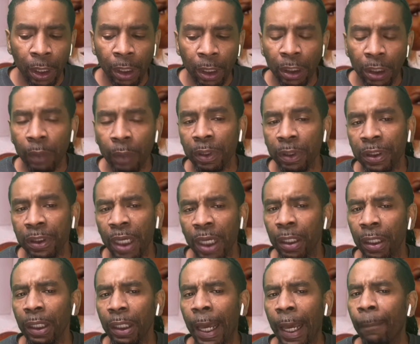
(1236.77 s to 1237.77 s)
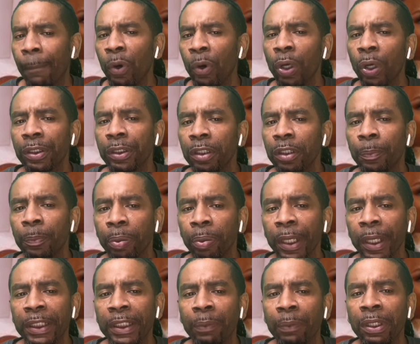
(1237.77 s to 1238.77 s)
they were saying a lot more took
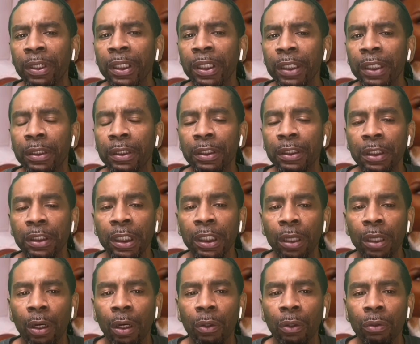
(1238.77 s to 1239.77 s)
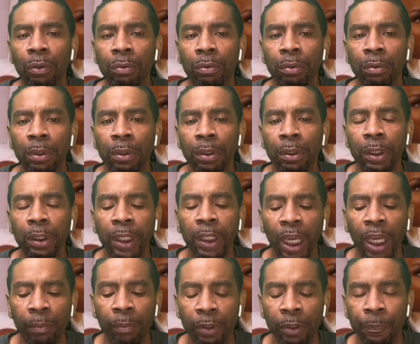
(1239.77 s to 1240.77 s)
place that we didn't get to see on the
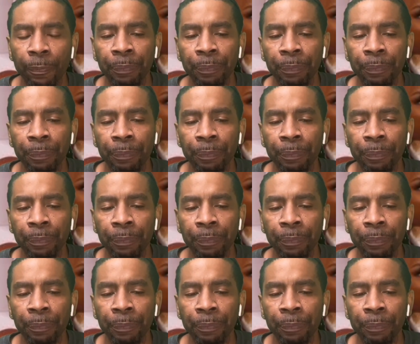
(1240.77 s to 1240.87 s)
camera.